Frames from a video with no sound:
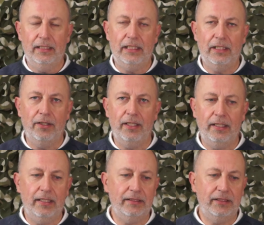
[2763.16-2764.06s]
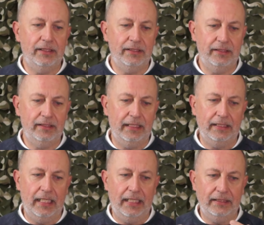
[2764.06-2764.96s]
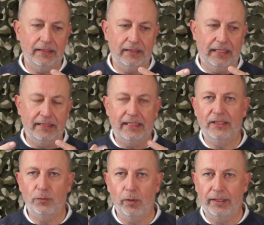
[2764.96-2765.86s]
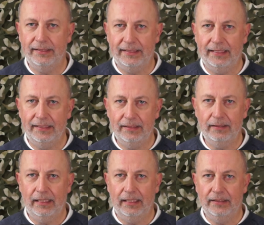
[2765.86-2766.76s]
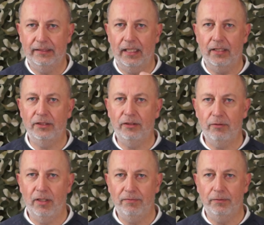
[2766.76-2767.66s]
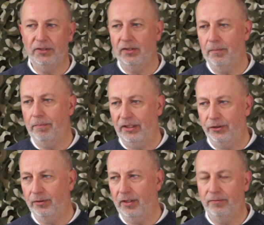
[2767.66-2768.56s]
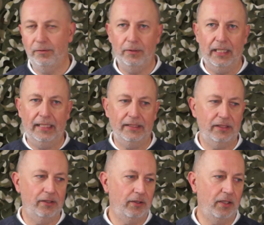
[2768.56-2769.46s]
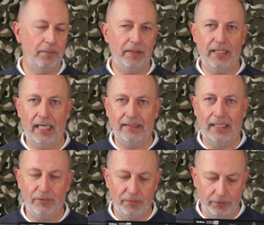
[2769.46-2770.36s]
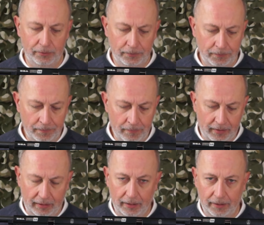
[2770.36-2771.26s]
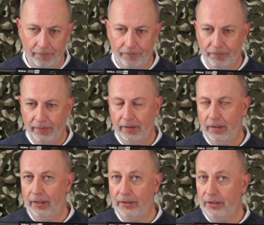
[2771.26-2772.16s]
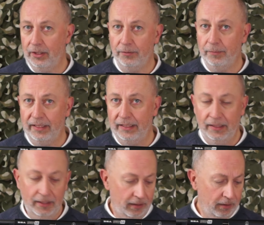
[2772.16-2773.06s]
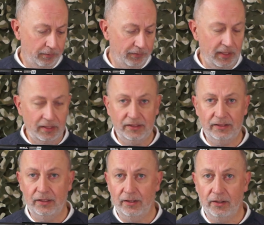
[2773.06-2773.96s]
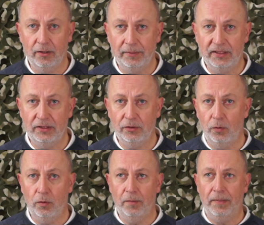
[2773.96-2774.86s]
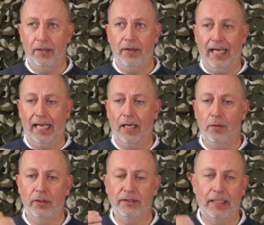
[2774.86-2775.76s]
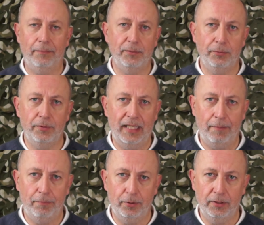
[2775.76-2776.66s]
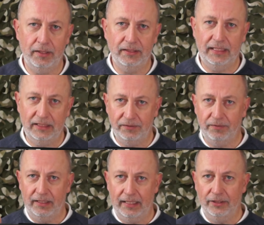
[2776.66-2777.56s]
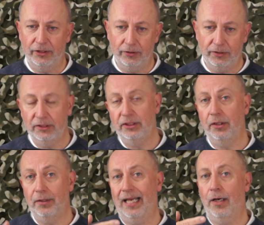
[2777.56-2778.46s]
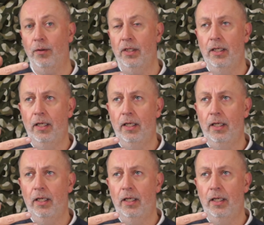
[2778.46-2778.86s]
You know, there's just it is what it is. It's a hunting rifle. It's not a bench rifle. It's not going to be that adaptable. And you know me, with regards to ergonomics, it's all about how adaptable that product is for the end user. So how